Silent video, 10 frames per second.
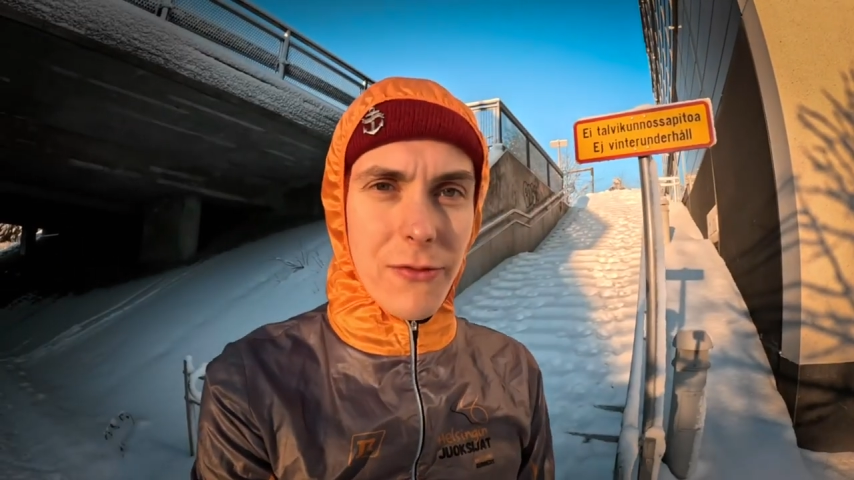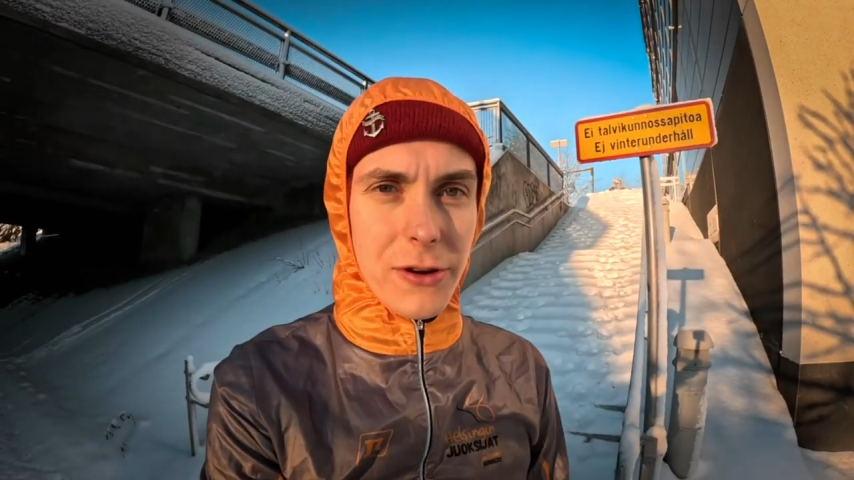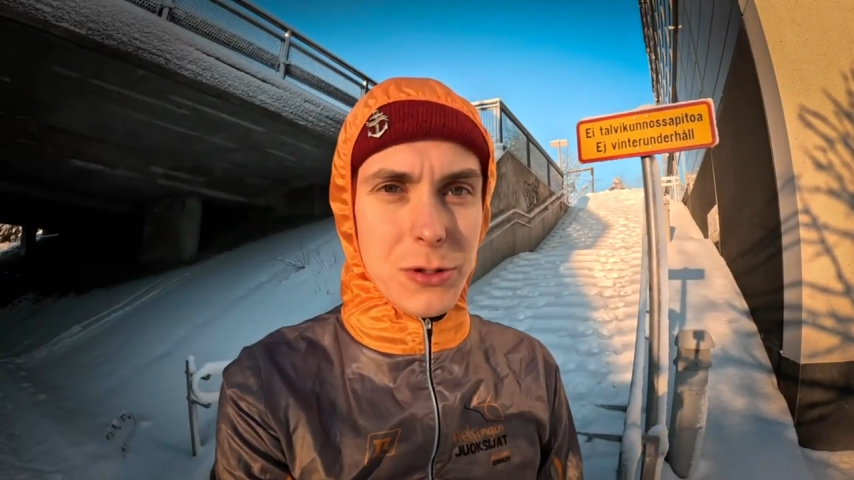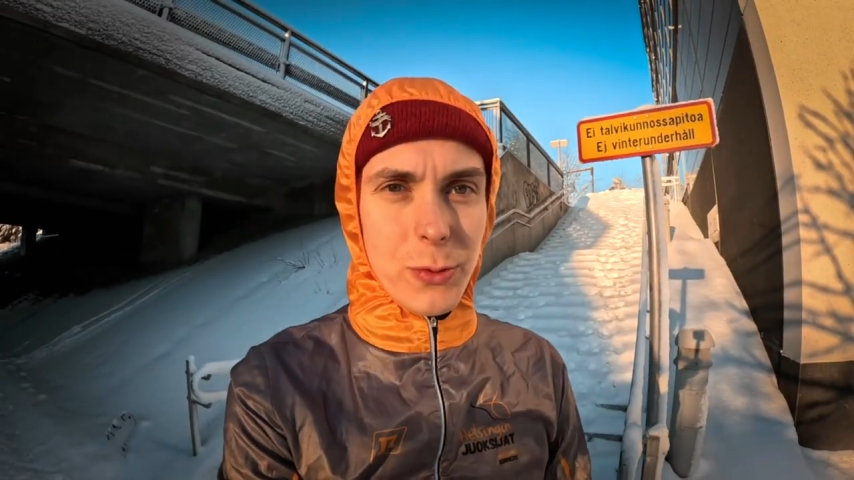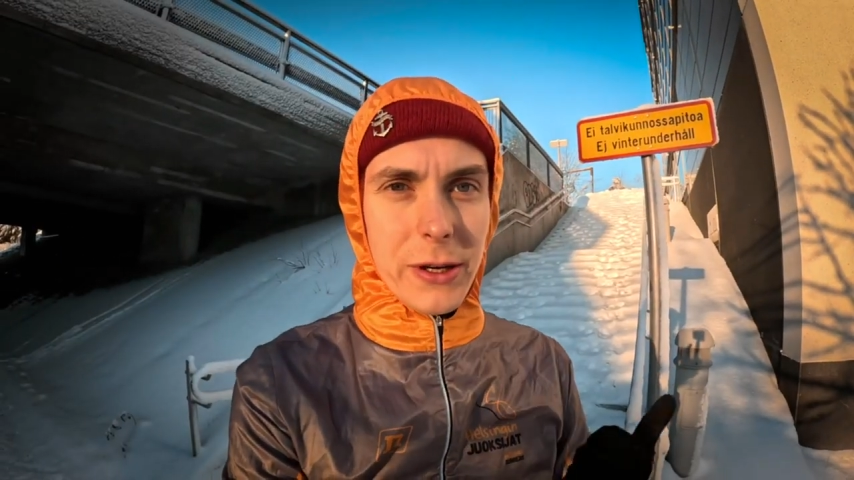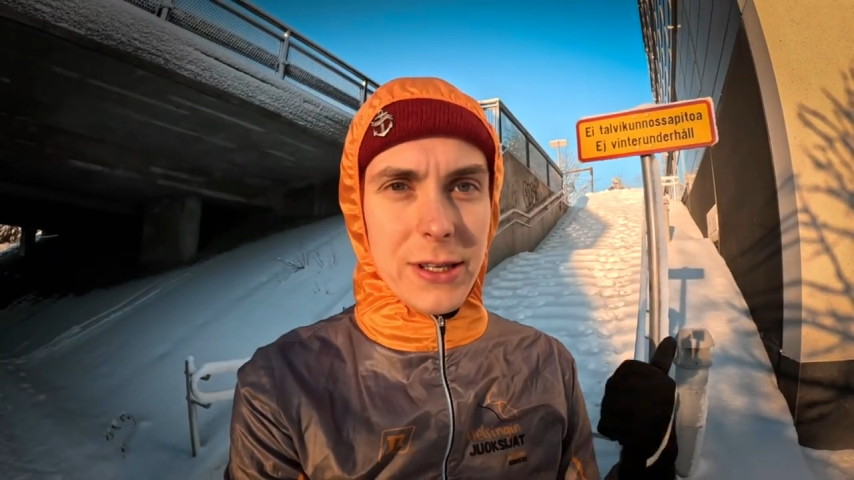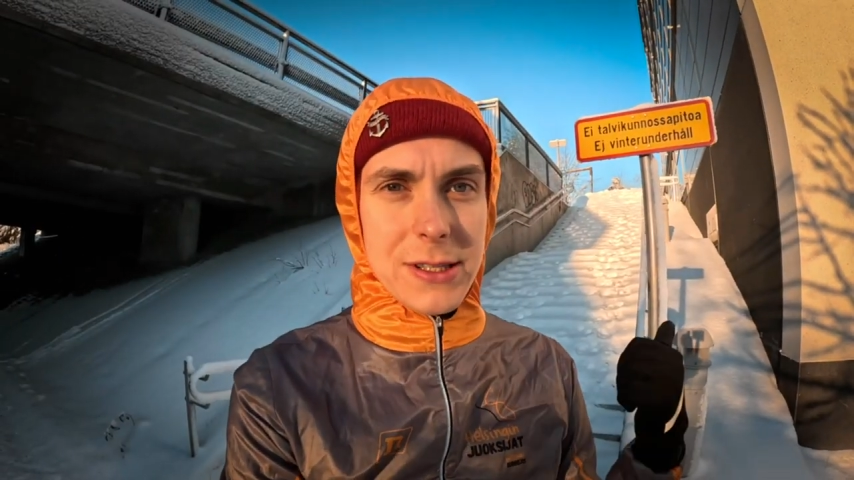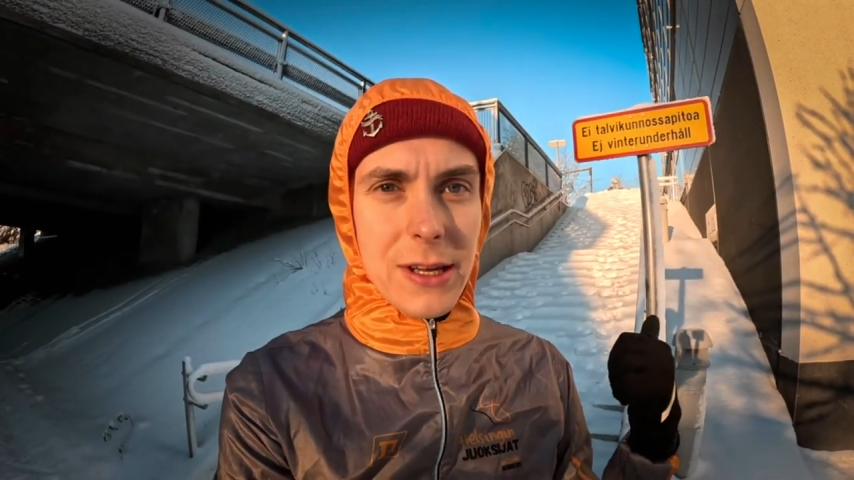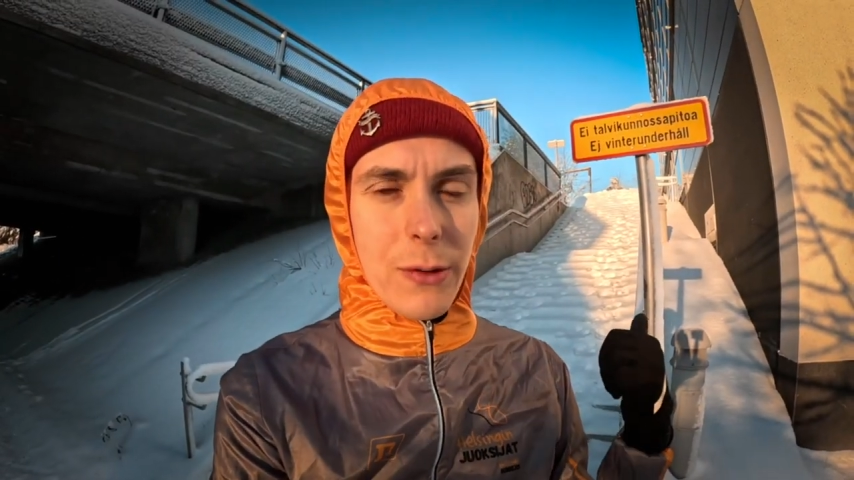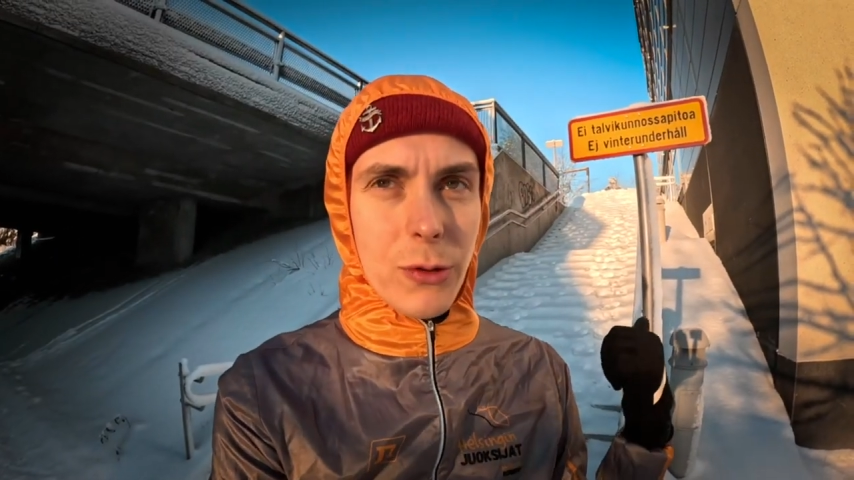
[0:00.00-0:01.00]
The first one
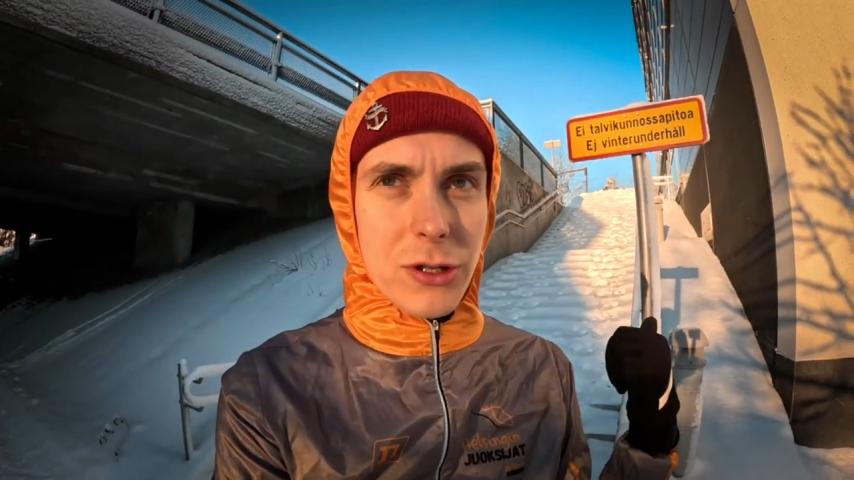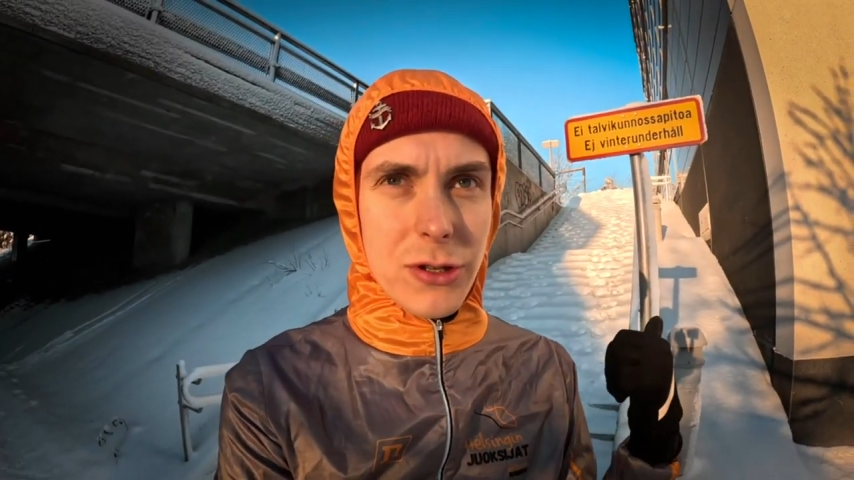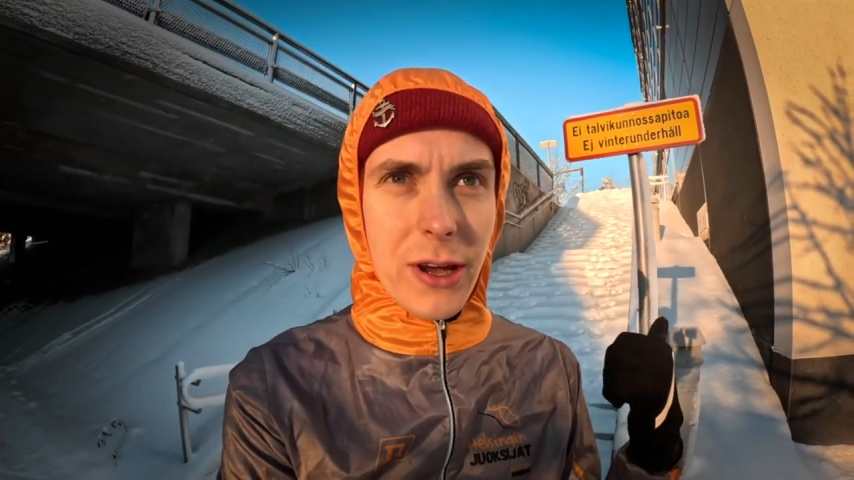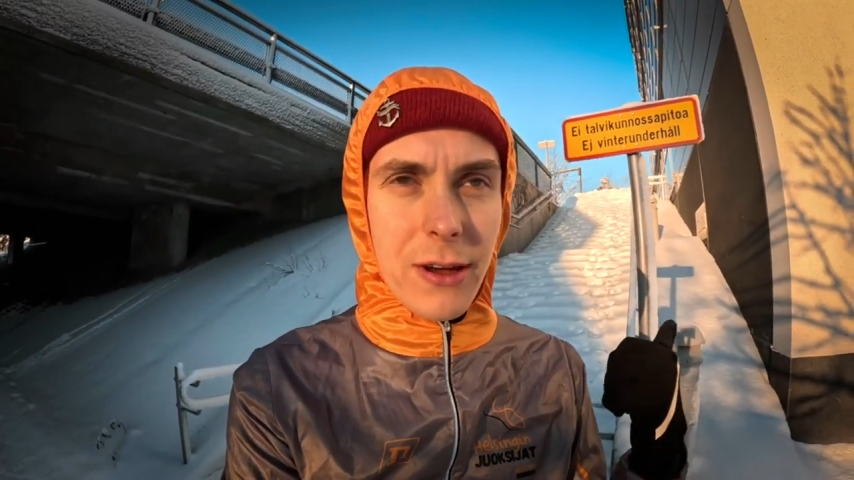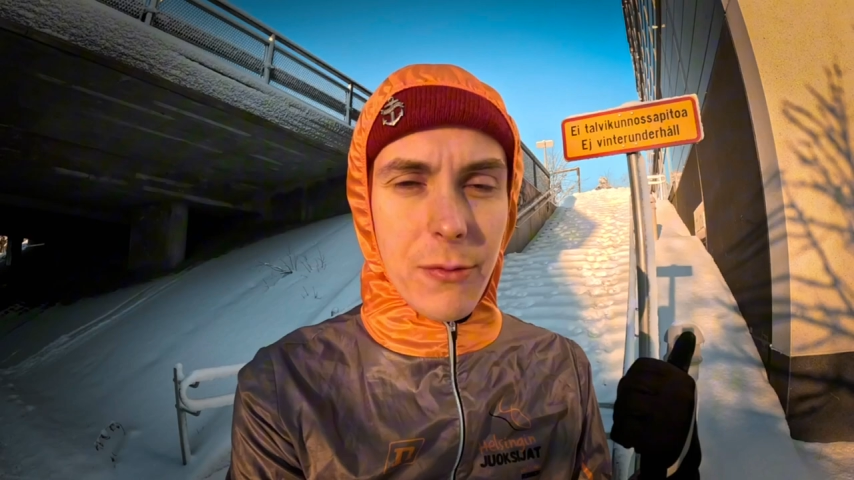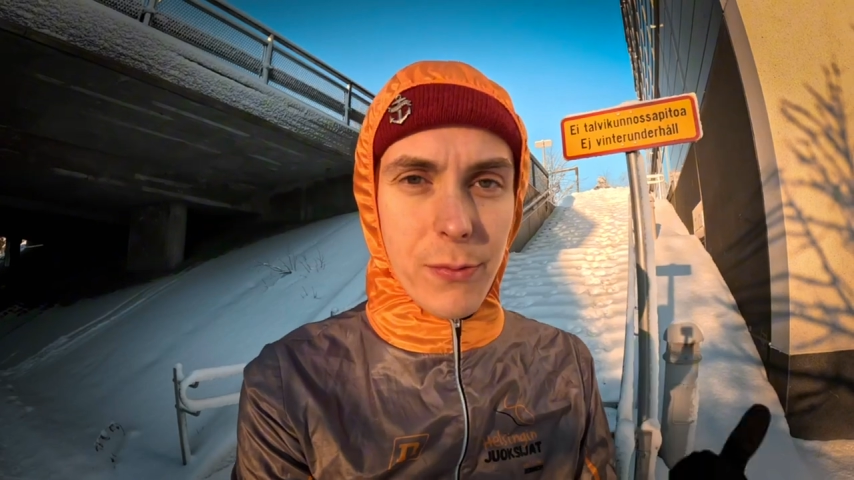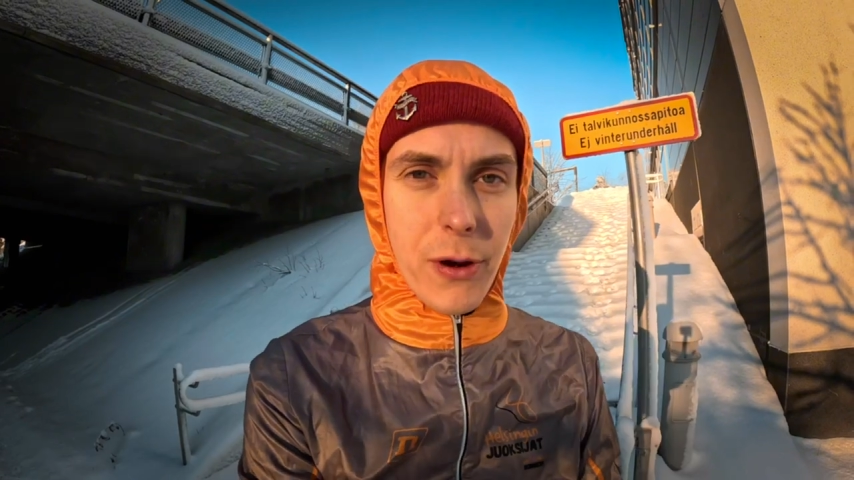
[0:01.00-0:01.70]
is I wanted to have a